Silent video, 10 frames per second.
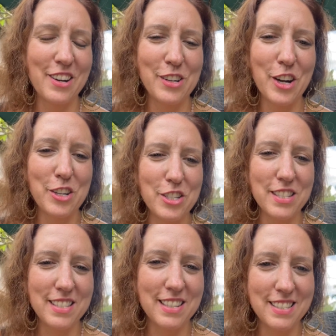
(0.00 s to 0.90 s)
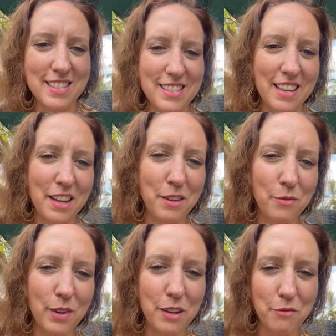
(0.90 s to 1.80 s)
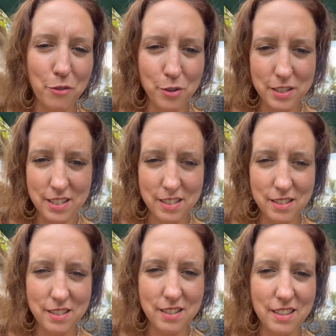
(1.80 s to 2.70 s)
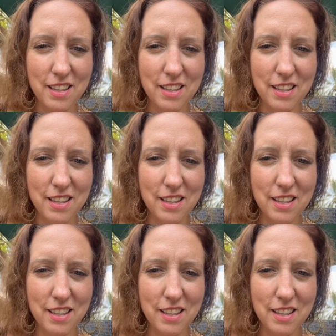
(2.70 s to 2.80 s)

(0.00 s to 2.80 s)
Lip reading: our consciousness and reinforces